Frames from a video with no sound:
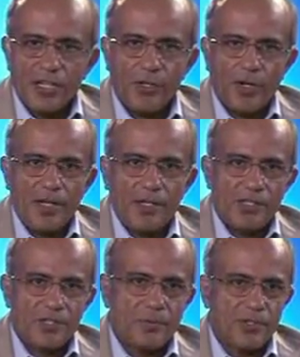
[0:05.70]

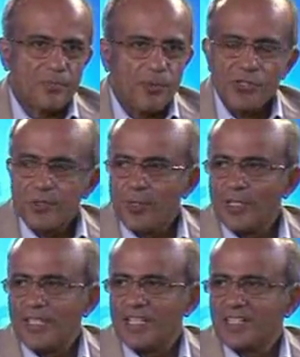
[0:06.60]
It's
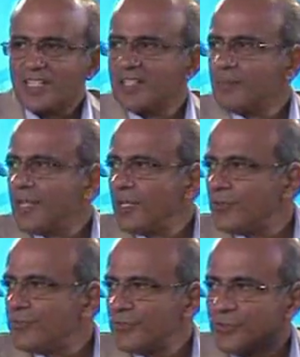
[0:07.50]
possible that many
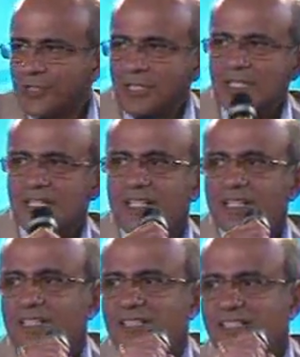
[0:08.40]
of you
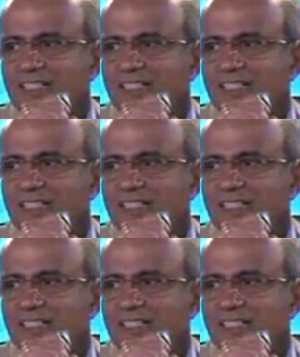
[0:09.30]
here